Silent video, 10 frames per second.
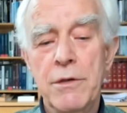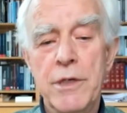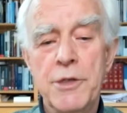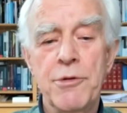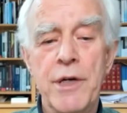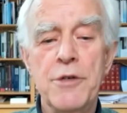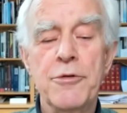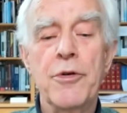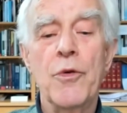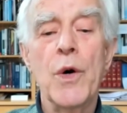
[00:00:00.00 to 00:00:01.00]
respiration
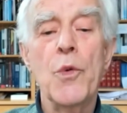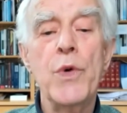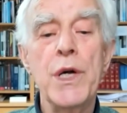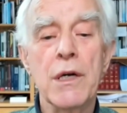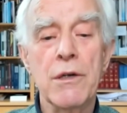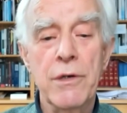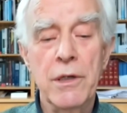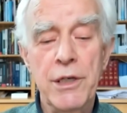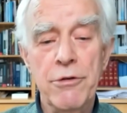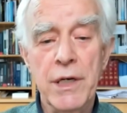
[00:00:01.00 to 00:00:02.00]
for one week
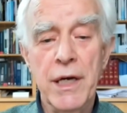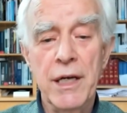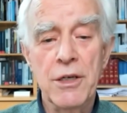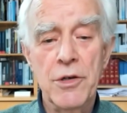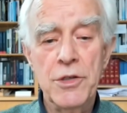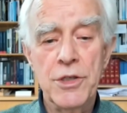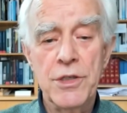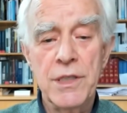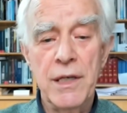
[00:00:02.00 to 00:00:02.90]
until he regained consciousness.